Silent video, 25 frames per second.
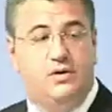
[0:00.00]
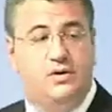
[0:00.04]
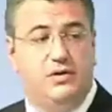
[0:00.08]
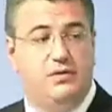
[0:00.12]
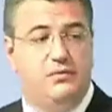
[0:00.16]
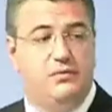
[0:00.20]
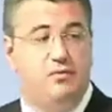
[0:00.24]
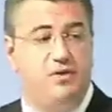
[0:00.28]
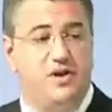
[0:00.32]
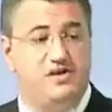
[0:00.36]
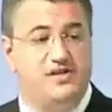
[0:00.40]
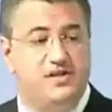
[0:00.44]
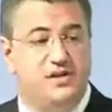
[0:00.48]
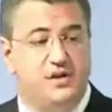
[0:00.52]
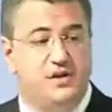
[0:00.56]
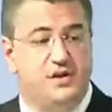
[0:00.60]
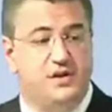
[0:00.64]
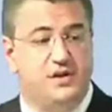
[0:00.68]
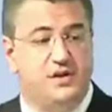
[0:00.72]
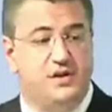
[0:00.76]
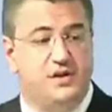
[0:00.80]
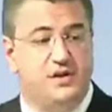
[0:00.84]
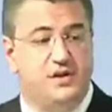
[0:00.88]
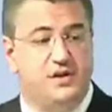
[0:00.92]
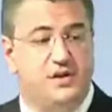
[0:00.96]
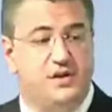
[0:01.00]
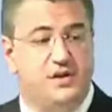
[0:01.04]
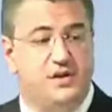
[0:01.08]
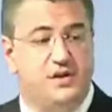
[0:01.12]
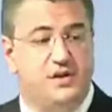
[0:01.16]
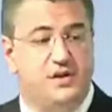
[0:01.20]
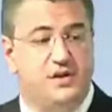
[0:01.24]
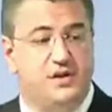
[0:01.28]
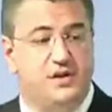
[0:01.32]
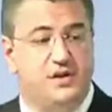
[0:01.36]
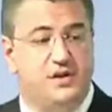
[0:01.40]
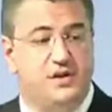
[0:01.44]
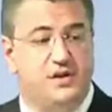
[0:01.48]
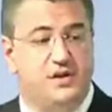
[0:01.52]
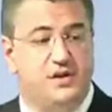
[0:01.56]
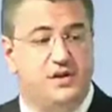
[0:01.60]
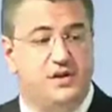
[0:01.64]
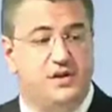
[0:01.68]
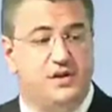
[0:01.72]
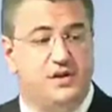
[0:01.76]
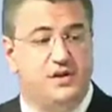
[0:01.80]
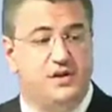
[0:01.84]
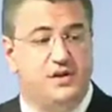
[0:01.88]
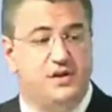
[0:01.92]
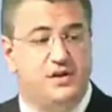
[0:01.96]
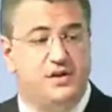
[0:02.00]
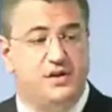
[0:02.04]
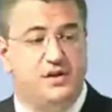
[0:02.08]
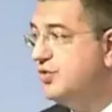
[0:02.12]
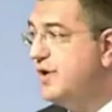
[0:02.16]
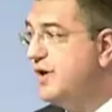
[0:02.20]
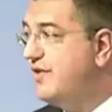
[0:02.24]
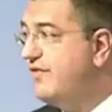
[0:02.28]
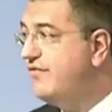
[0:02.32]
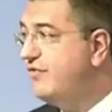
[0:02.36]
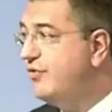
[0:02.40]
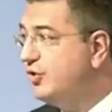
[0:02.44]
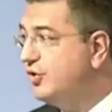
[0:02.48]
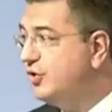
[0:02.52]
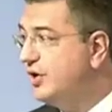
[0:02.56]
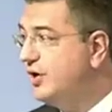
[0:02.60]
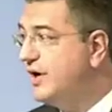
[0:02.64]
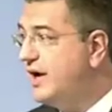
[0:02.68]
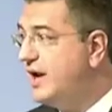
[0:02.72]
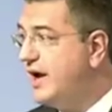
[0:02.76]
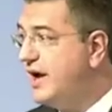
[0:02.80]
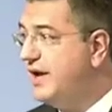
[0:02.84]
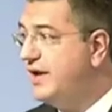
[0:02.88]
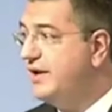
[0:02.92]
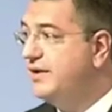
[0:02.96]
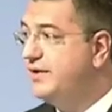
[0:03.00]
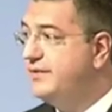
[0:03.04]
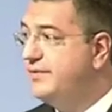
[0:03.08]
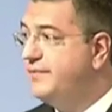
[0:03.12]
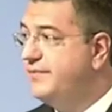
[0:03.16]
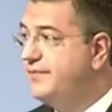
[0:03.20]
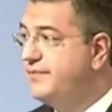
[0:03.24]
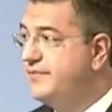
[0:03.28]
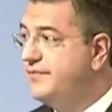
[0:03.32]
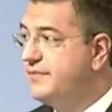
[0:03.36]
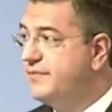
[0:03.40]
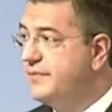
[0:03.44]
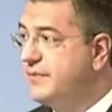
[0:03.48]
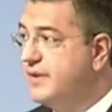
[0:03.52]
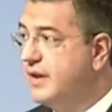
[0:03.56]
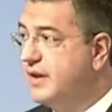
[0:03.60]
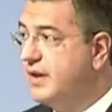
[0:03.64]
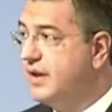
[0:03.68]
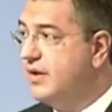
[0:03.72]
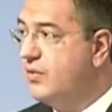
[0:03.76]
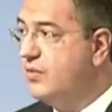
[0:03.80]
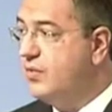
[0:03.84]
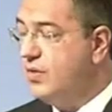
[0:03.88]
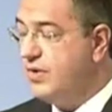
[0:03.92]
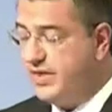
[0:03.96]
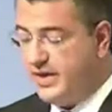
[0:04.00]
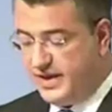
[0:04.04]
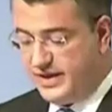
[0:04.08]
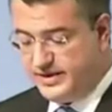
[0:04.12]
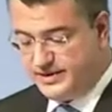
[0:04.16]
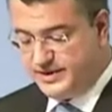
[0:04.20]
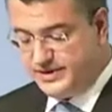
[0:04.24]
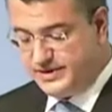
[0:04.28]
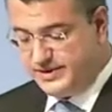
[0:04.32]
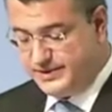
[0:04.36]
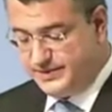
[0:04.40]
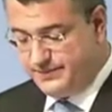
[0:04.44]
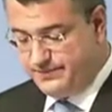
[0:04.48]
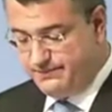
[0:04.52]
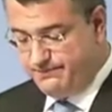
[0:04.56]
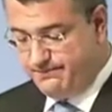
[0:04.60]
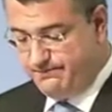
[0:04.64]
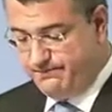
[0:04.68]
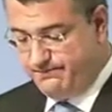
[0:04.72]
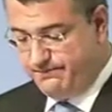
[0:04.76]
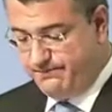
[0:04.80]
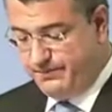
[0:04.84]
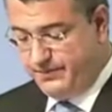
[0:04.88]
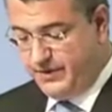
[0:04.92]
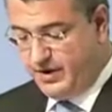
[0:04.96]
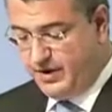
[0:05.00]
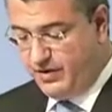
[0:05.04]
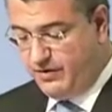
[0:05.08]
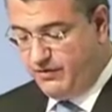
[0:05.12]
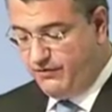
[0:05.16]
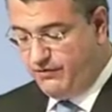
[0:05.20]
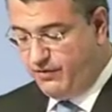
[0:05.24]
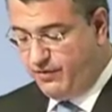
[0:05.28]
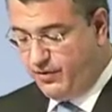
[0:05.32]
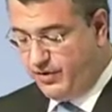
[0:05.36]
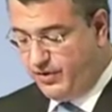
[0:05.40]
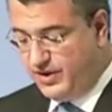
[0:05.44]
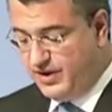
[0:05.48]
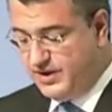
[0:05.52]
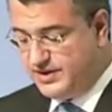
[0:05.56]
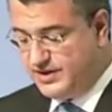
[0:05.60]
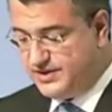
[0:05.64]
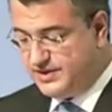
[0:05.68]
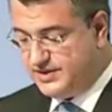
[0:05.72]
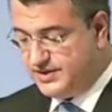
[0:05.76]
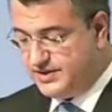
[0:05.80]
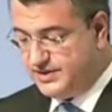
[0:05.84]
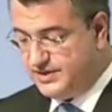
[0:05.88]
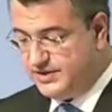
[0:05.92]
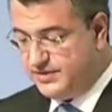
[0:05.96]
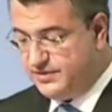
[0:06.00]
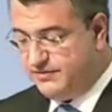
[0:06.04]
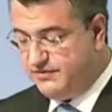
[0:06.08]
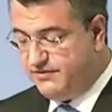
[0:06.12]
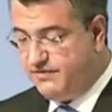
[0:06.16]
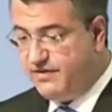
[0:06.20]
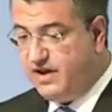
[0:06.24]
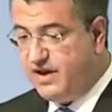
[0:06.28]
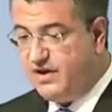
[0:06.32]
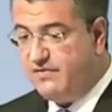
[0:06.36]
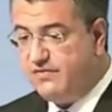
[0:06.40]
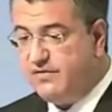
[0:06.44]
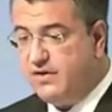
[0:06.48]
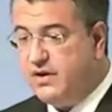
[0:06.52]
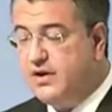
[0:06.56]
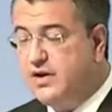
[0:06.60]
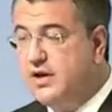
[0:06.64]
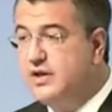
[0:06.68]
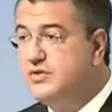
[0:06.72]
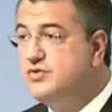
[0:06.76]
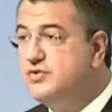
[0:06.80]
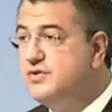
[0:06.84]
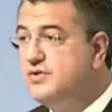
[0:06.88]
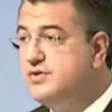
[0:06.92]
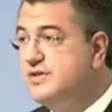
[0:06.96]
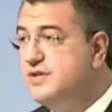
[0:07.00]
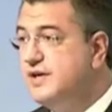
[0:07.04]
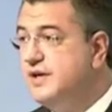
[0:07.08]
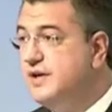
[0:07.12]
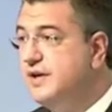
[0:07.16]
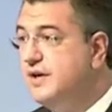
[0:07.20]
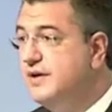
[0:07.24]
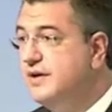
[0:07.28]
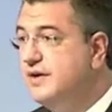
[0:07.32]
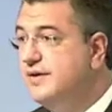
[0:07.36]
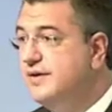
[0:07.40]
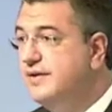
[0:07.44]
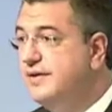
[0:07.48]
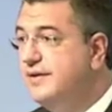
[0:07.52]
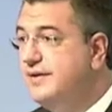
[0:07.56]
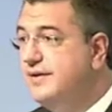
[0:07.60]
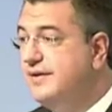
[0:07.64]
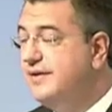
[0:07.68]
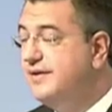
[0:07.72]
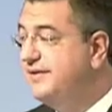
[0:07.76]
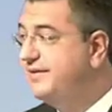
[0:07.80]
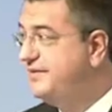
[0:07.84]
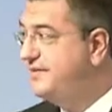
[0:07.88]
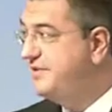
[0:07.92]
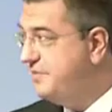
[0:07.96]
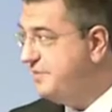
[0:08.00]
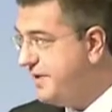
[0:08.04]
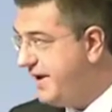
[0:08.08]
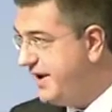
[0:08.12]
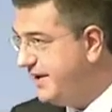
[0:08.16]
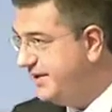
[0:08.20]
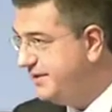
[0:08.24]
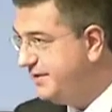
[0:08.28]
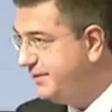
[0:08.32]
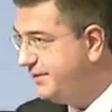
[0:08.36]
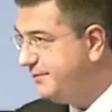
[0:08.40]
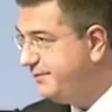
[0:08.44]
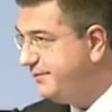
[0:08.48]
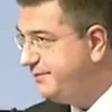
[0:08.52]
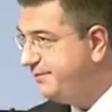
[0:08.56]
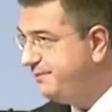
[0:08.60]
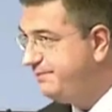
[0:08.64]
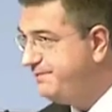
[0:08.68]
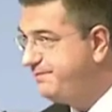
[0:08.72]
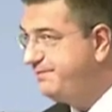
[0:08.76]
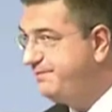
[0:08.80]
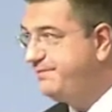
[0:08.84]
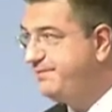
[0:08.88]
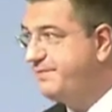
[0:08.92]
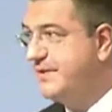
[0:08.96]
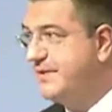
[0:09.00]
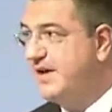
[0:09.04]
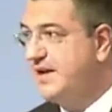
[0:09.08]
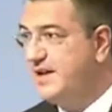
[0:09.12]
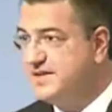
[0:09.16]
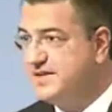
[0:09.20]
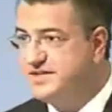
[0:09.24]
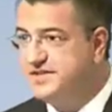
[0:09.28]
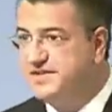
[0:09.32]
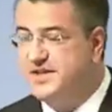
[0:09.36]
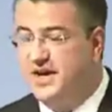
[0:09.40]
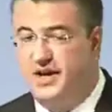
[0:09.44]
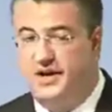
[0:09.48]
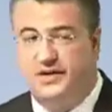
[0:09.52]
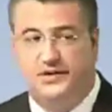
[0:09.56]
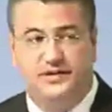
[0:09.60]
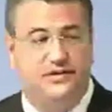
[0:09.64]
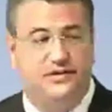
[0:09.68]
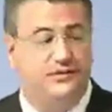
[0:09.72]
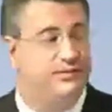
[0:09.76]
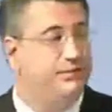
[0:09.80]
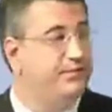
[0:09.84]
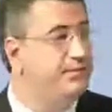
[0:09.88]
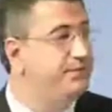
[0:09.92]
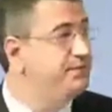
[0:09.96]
the President of the Commission, Ursula von der Leyen, with us for this very, very interesting debate. Let's start.